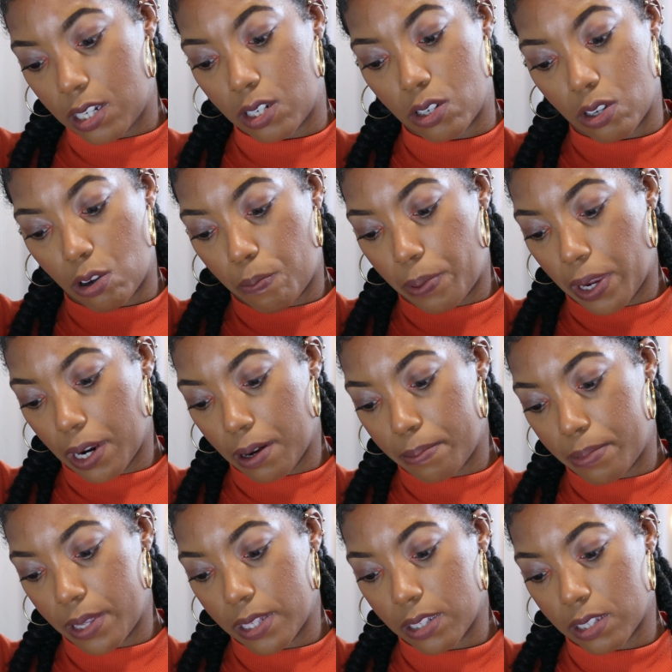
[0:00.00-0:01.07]
No
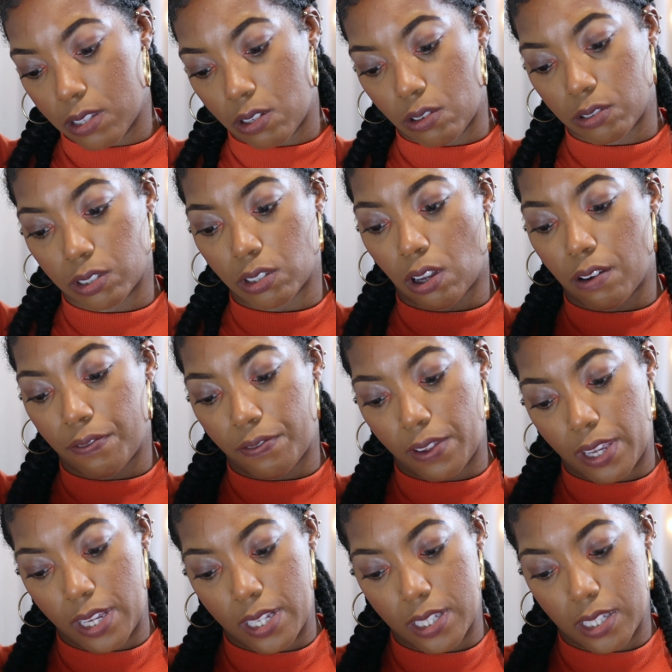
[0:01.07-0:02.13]
parabens, no
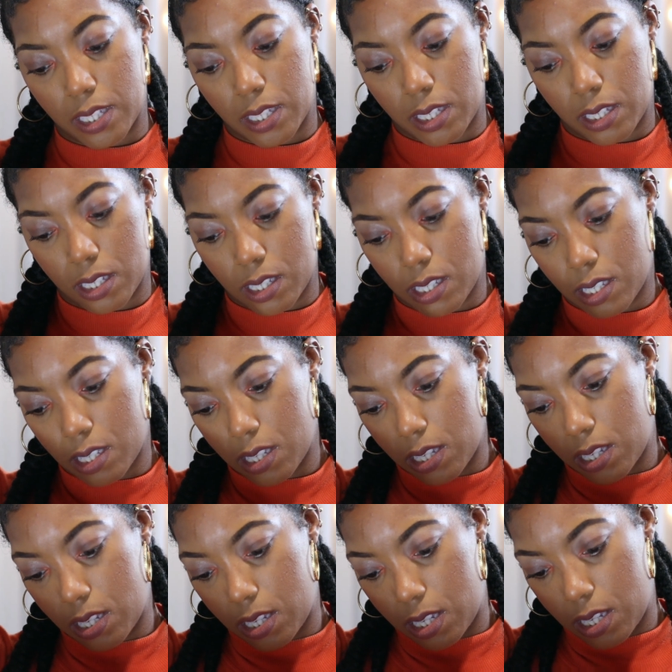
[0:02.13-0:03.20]
sulfates.
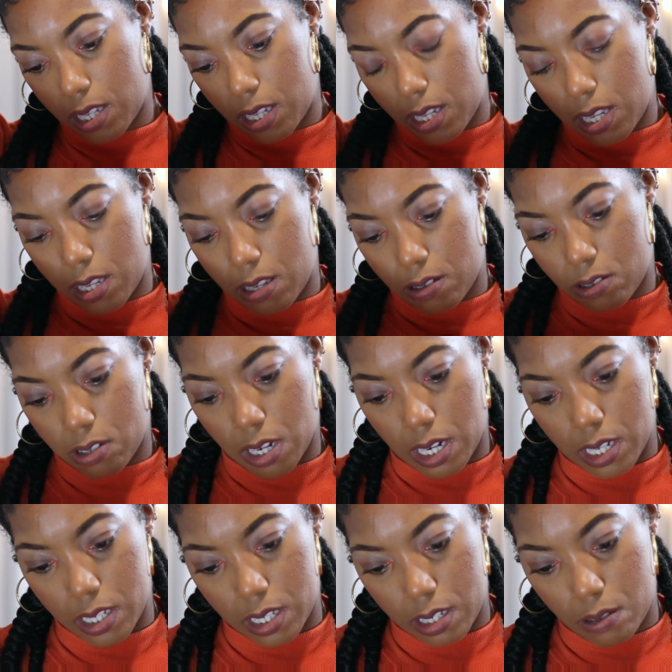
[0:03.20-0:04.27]
I'm
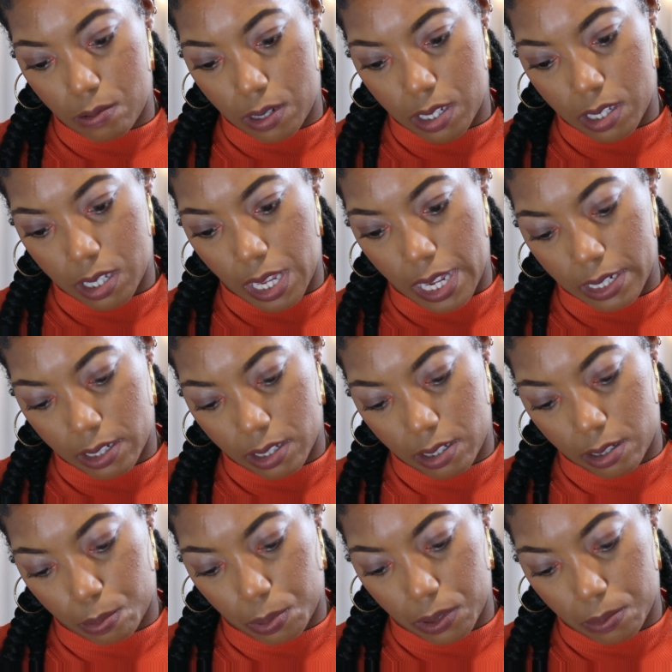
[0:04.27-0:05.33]
trying to see what it's actually
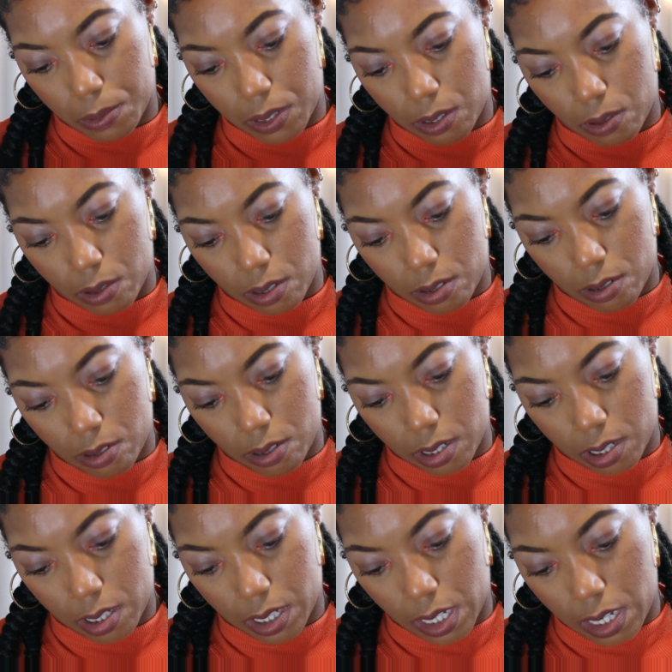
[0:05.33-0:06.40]
supposed to be doing to the
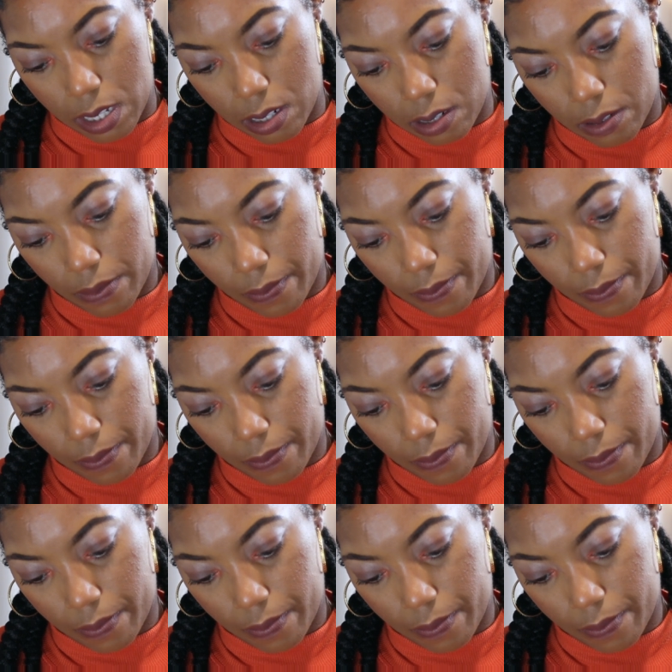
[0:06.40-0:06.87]
skin.